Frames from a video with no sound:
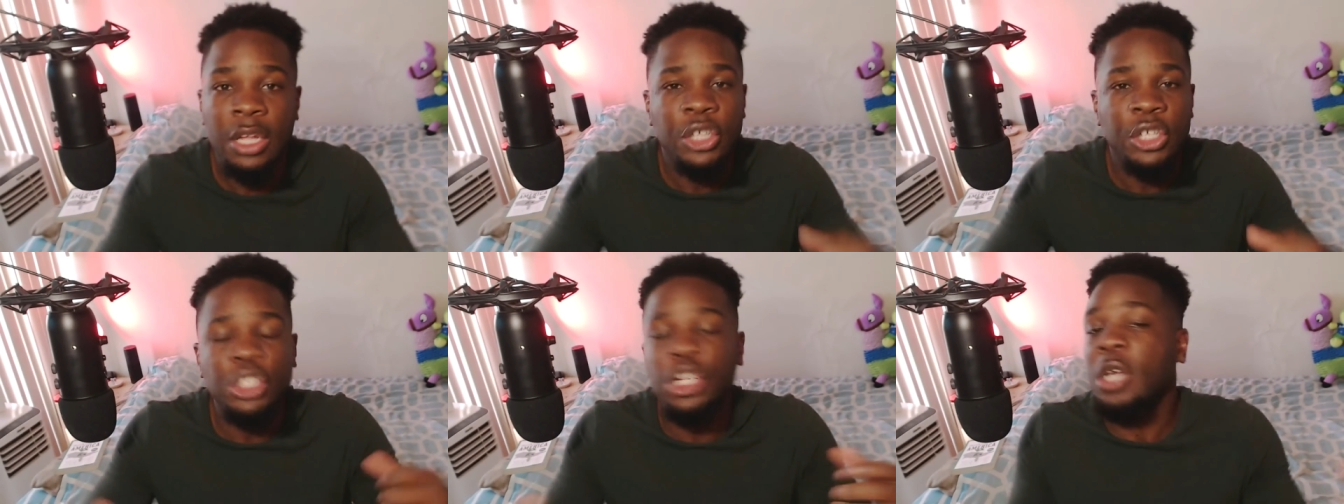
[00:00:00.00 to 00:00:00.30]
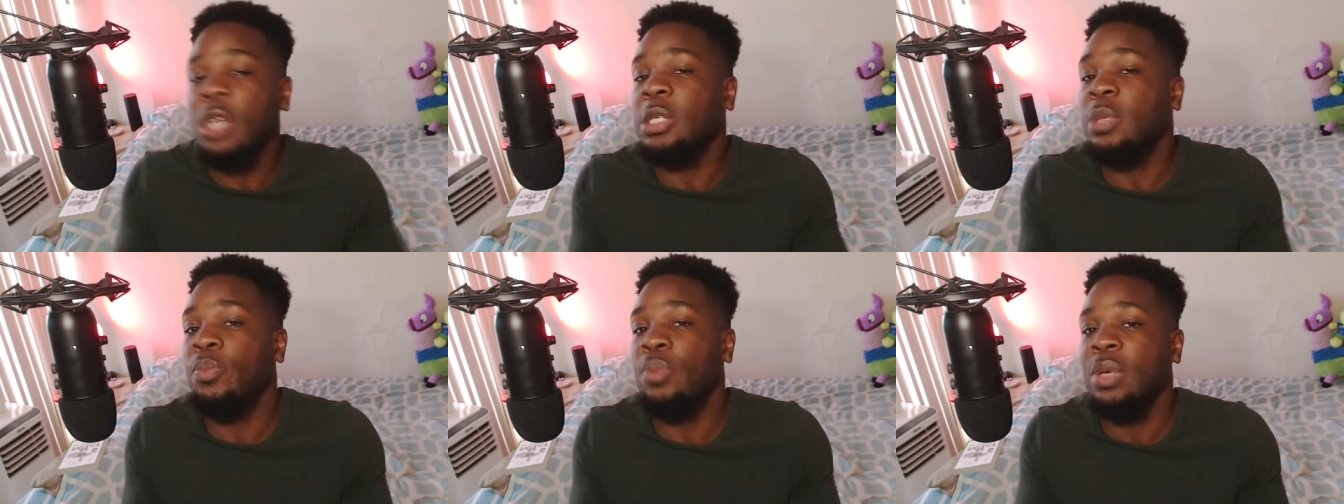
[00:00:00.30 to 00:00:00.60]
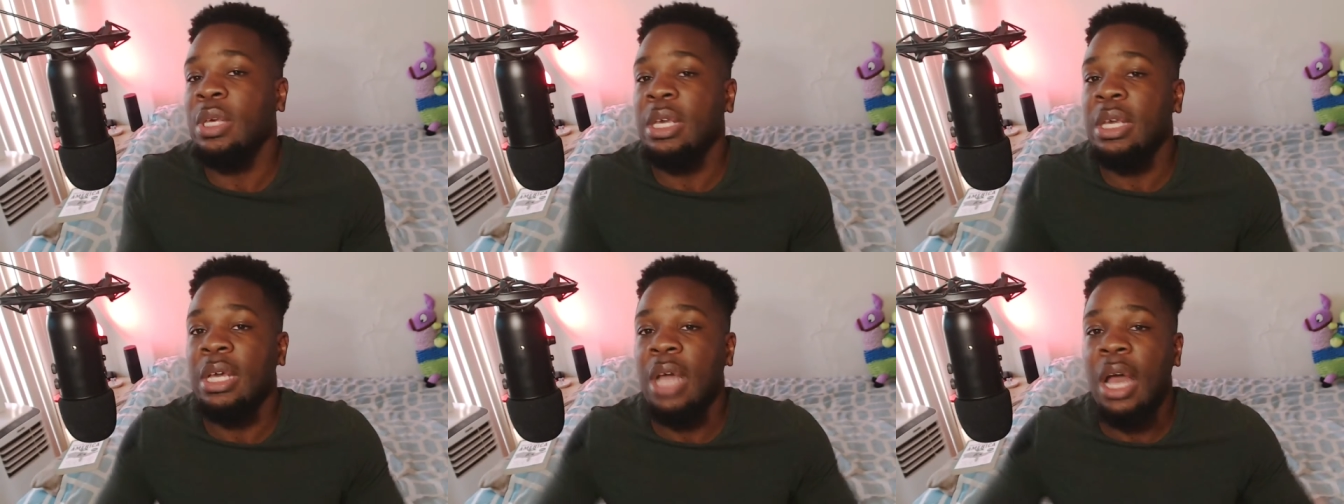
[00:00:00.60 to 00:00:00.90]
just
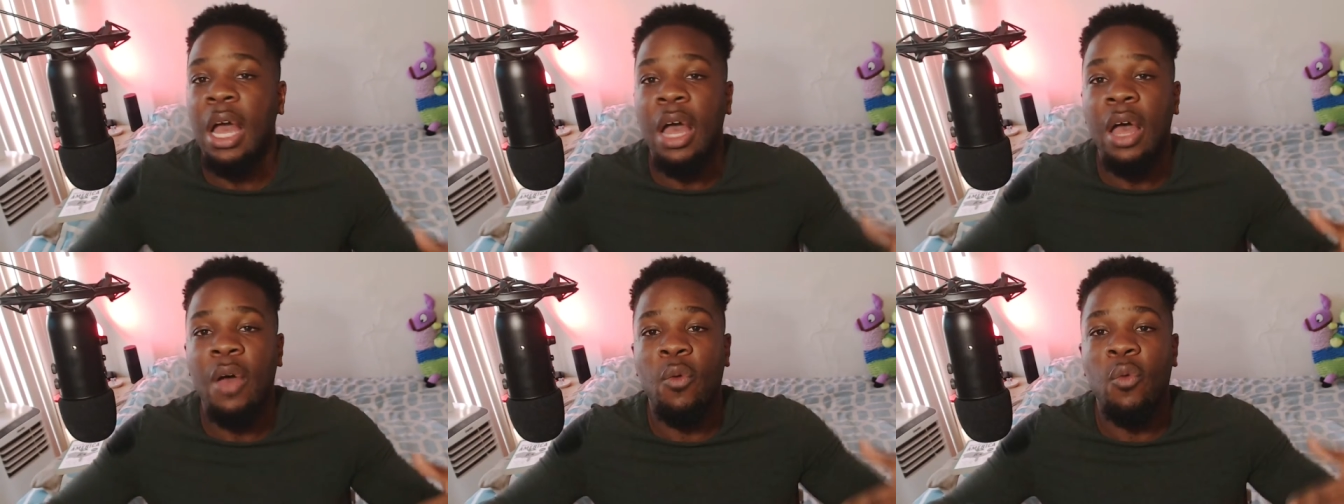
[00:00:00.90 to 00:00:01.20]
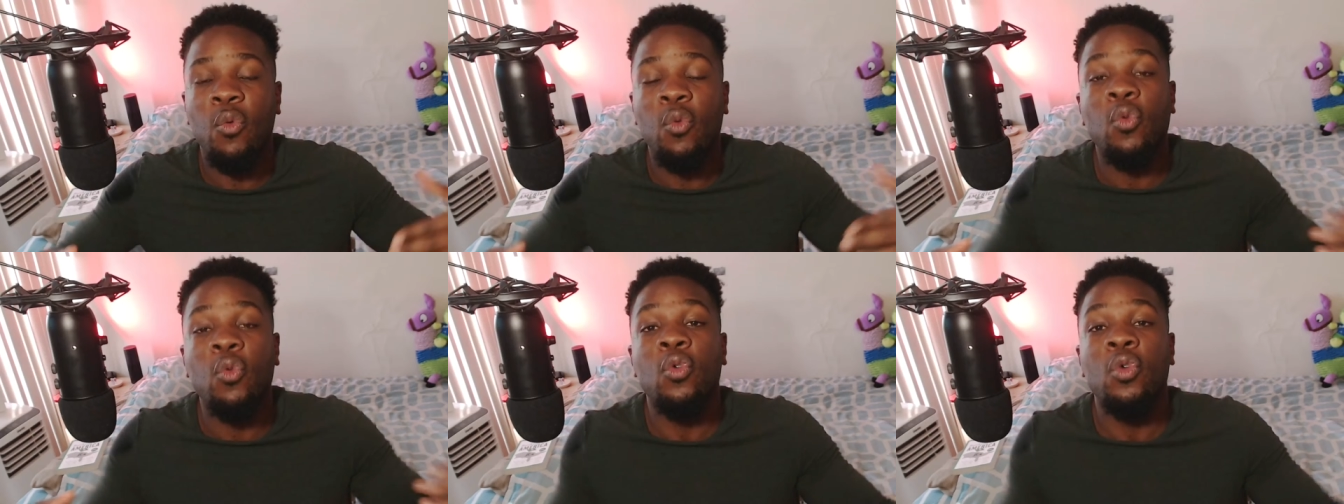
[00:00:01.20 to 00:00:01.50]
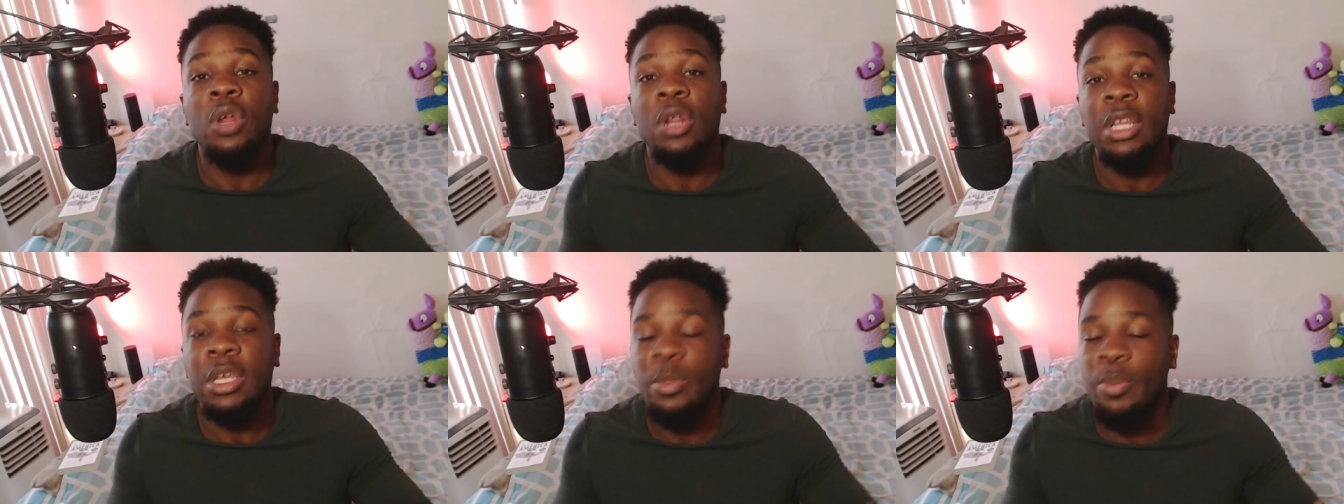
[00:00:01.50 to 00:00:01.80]
being a
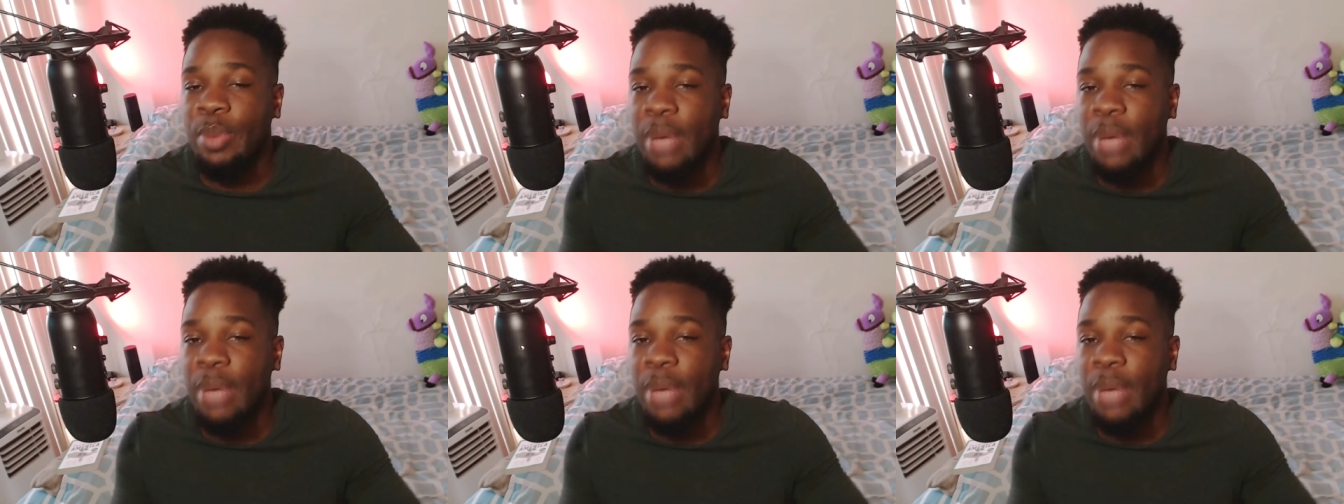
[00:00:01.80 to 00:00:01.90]
really